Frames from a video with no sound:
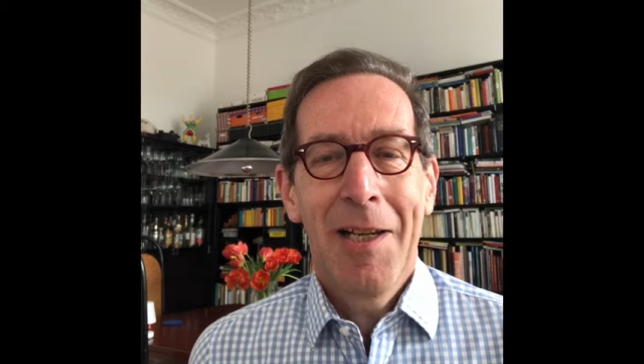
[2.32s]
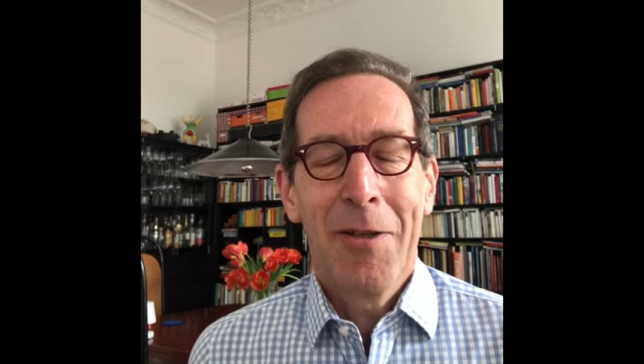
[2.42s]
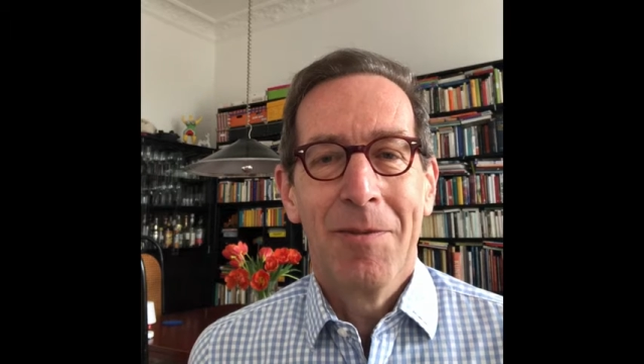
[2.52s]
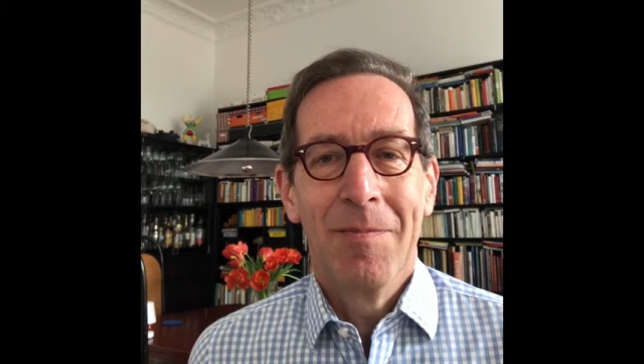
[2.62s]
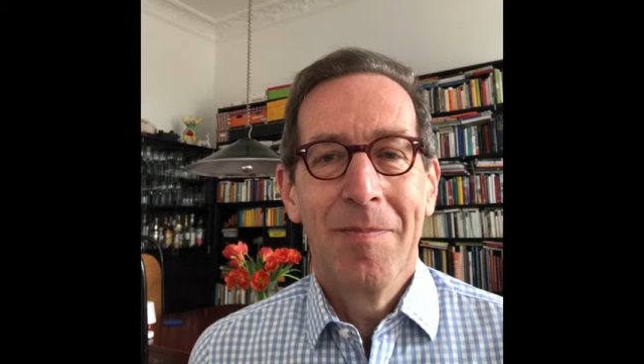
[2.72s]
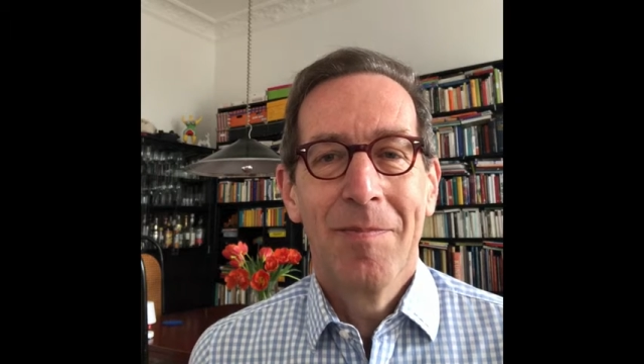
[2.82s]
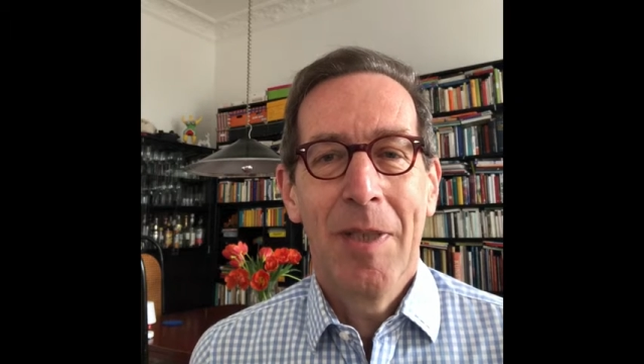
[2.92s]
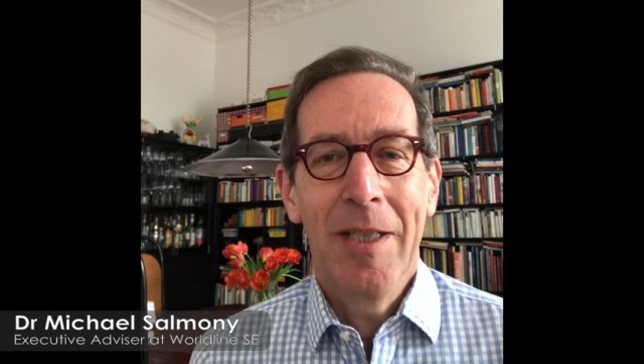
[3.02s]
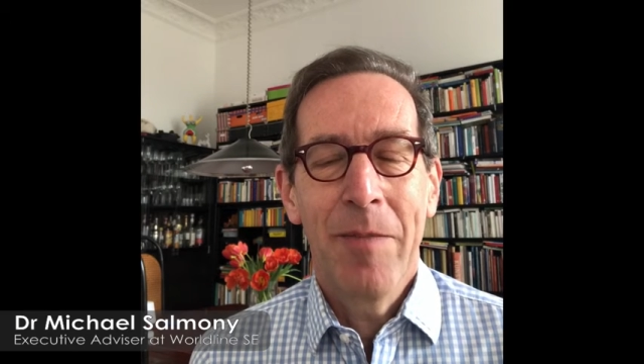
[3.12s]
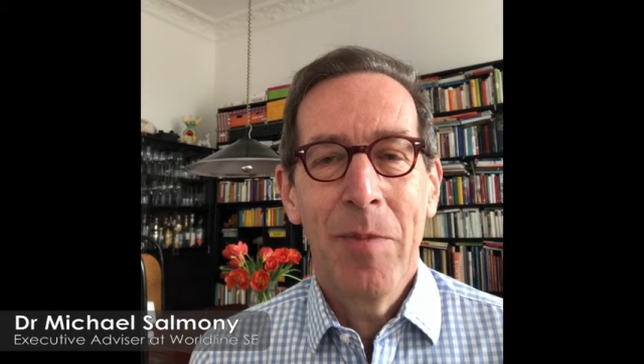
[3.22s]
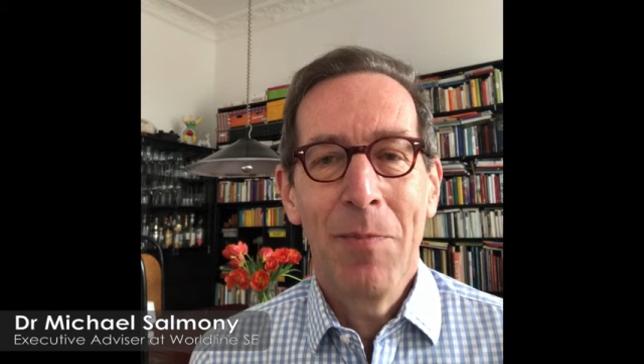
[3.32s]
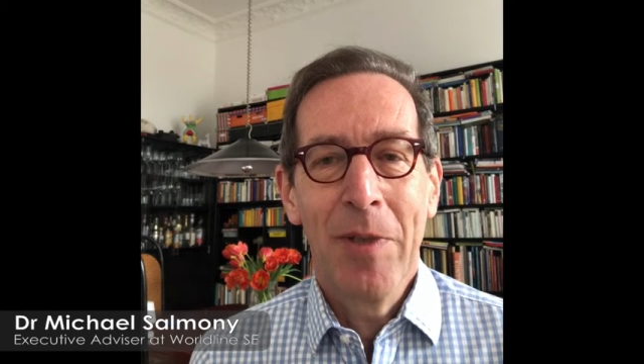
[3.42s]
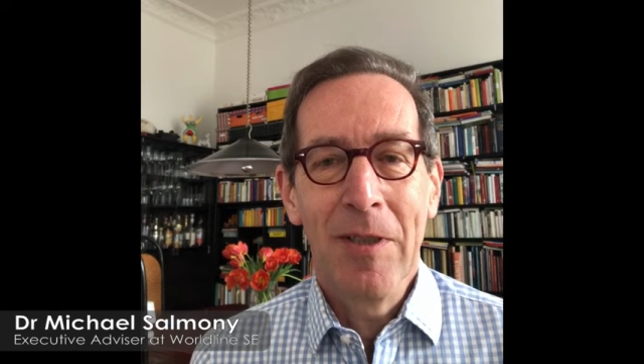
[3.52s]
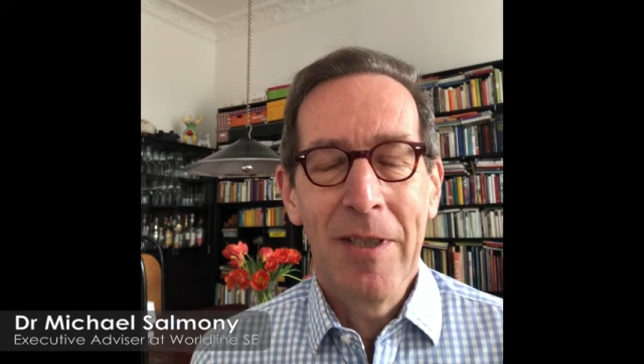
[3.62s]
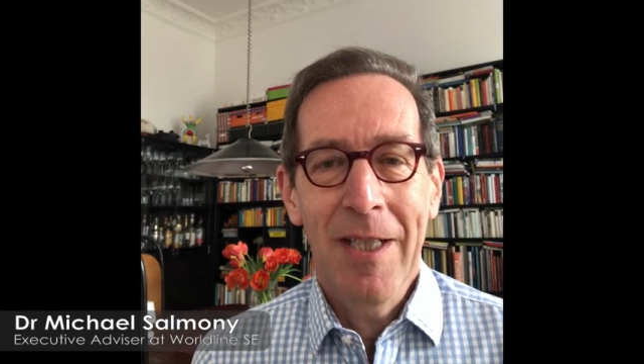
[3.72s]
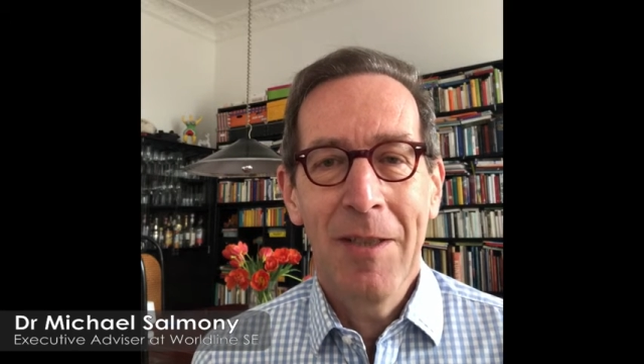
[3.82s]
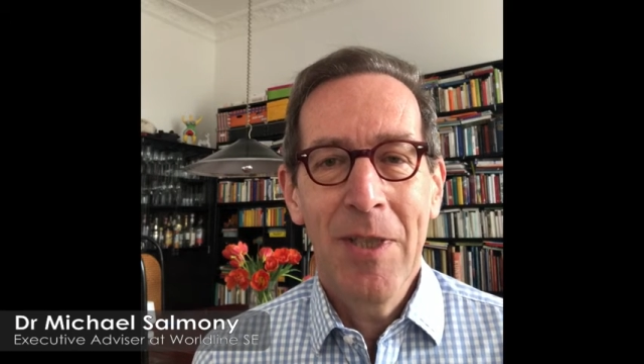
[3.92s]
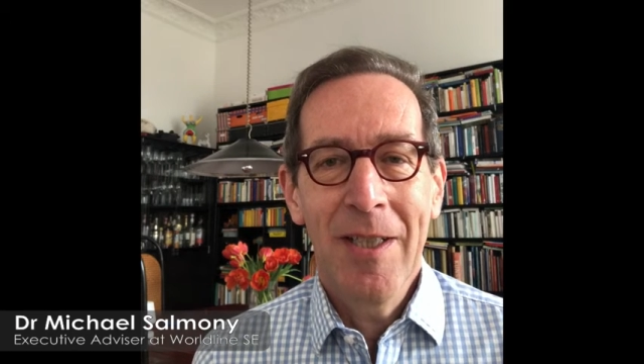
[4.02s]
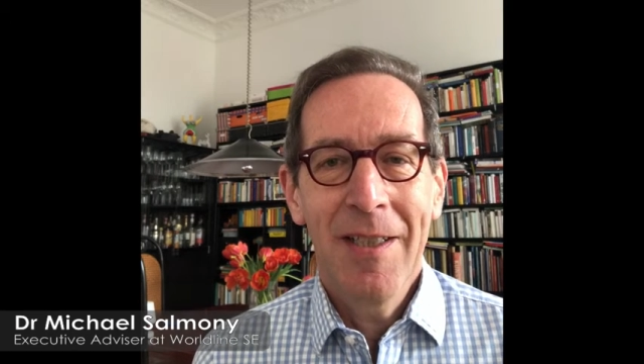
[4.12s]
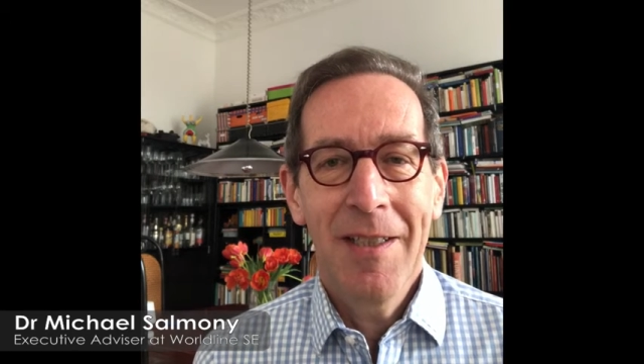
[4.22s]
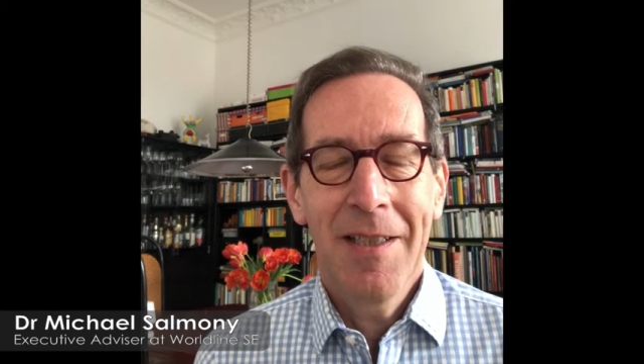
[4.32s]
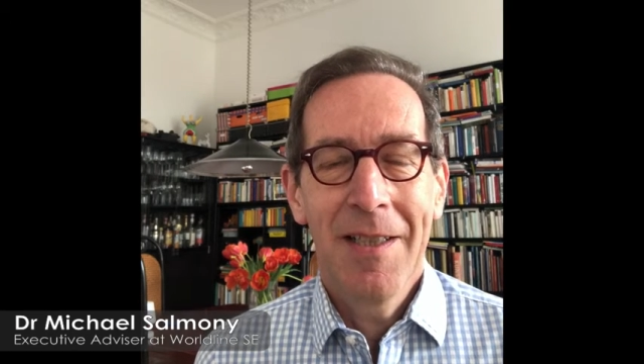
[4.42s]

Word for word: Hello, my name is Michael Salmony